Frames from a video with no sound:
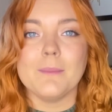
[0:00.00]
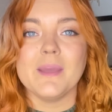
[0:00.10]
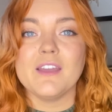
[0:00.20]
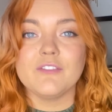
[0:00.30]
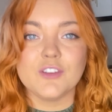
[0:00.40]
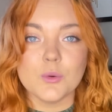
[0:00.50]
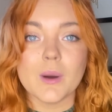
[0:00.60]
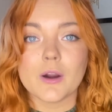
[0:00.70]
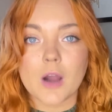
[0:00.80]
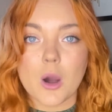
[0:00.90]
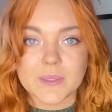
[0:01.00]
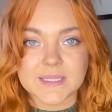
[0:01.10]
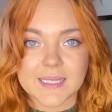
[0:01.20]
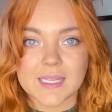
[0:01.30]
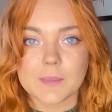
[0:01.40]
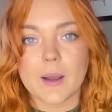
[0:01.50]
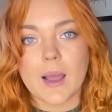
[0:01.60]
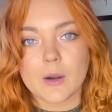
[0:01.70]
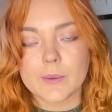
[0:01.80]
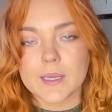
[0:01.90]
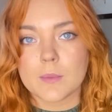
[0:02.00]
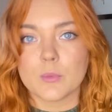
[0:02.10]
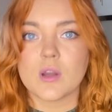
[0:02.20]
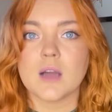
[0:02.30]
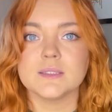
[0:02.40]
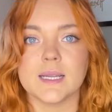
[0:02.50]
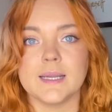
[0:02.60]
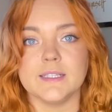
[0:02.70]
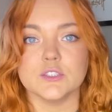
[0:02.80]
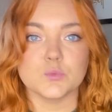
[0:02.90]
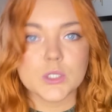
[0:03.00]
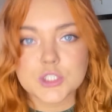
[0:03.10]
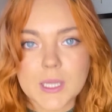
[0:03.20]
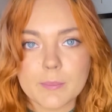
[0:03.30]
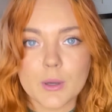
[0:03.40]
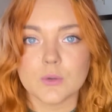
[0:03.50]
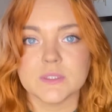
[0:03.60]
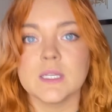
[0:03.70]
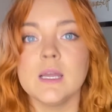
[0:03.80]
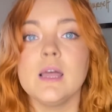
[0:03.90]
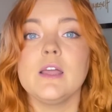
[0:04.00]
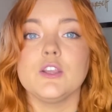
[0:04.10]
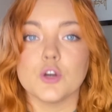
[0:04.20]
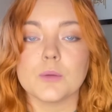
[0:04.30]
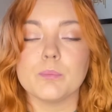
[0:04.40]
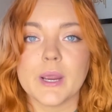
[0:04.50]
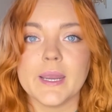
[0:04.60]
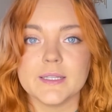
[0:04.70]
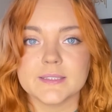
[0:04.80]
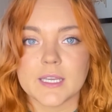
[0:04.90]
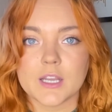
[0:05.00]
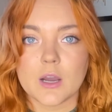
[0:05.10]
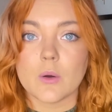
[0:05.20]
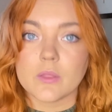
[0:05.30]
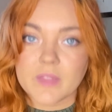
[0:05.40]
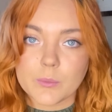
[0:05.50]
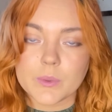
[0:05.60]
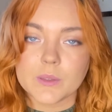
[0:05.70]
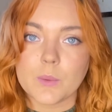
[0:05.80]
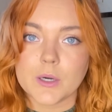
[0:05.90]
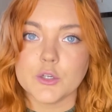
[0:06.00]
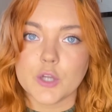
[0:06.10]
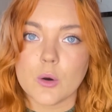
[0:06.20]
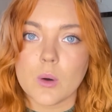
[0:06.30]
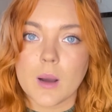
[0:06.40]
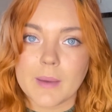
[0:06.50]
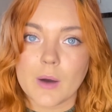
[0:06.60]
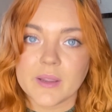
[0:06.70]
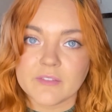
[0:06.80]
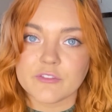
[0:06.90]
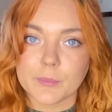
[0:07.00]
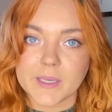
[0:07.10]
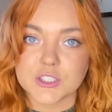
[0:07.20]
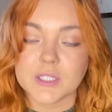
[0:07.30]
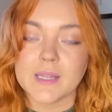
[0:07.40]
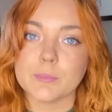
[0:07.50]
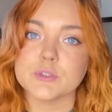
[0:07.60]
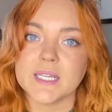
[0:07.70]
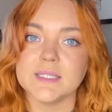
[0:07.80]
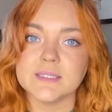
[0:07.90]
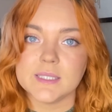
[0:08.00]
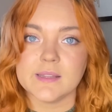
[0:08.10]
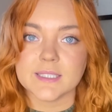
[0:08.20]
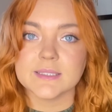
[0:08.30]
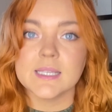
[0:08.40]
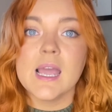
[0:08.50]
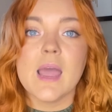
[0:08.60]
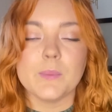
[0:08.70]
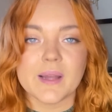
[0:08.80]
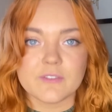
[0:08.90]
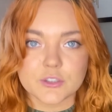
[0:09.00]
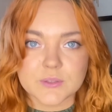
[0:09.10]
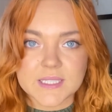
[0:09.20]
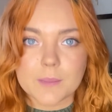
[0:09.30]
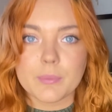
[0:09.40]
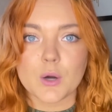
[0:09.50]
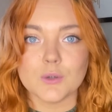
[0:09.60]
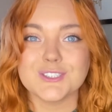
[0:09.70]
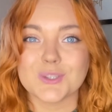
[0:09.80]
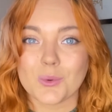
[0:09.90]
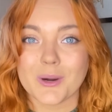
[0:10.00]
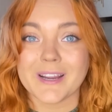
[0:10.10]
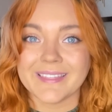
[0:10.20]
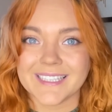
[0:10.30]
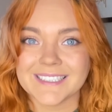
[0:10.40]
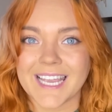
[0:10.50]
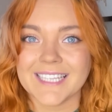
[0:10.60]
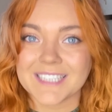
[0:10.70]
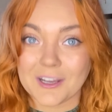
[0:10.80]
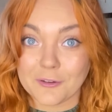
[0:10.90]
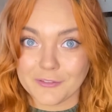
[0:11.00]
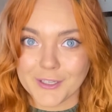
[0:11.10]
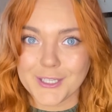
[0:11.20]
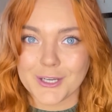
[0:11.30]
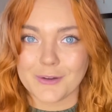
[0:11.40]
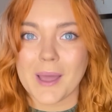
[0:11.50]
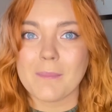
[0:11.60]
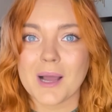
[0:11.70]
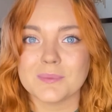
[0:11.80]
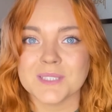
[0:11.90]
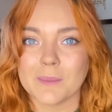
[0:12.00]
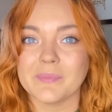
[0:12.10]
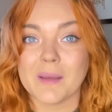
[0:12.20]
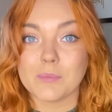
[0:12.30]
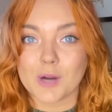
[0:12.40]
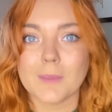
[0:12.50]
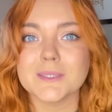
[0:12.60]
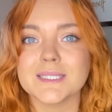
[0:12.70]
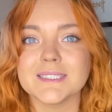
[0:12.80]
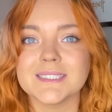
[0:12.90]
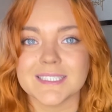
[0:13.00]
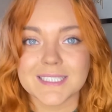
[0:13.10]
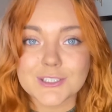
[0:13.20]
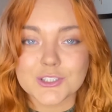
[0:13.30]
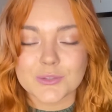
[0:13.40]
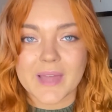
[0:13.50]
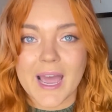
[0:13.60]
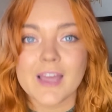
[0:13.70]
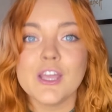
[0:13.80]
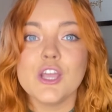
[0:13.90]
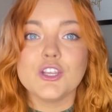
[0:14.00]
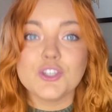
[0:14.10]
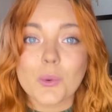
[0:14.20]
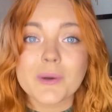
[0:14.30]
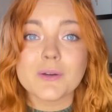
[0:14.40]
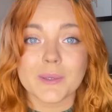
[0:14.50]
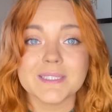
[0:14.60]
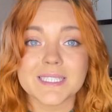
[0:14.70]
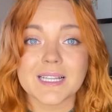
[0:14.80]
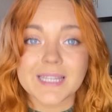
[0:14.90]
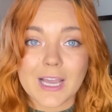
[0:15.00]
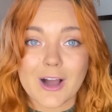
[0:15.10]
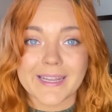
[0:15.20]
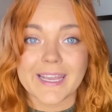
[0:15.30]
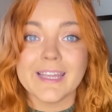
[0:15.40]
if you are always thinking about how do I come up with the content ideas, what should I post? your brain is going to go, they really want to know about information that pertains to this. And whenever you see a post, or in this case, a video that pops up that promises to teach you that, you're going to click on it.